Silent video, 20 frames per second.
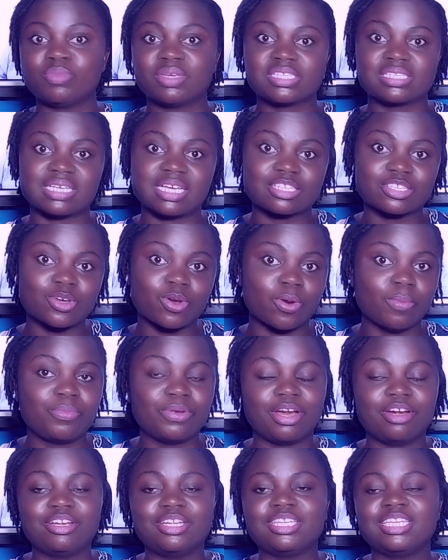you may start
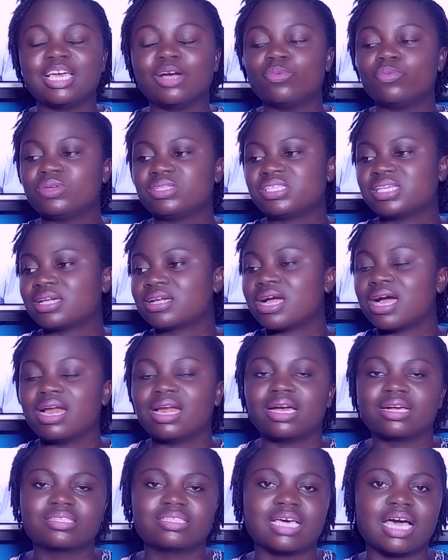comparing them with a
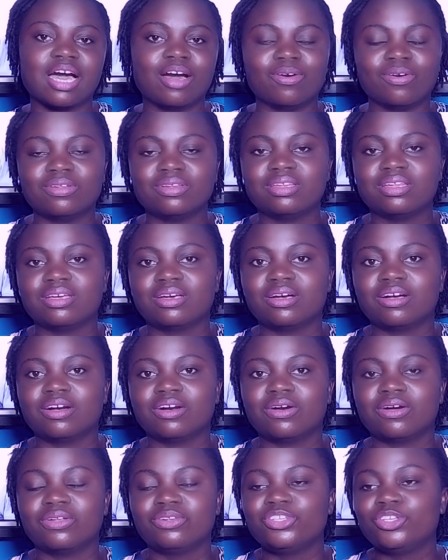character
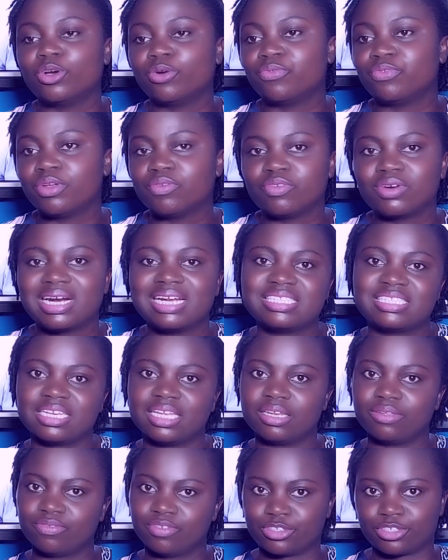on your favorite
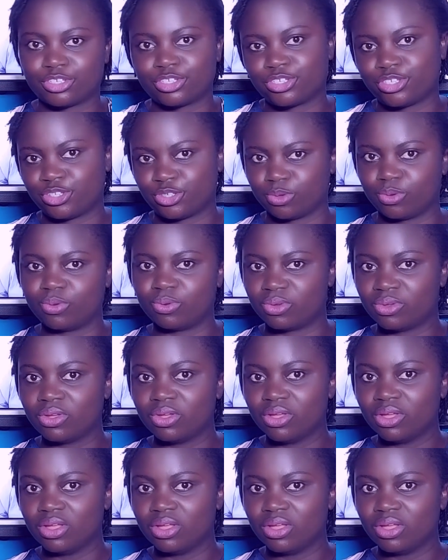television show.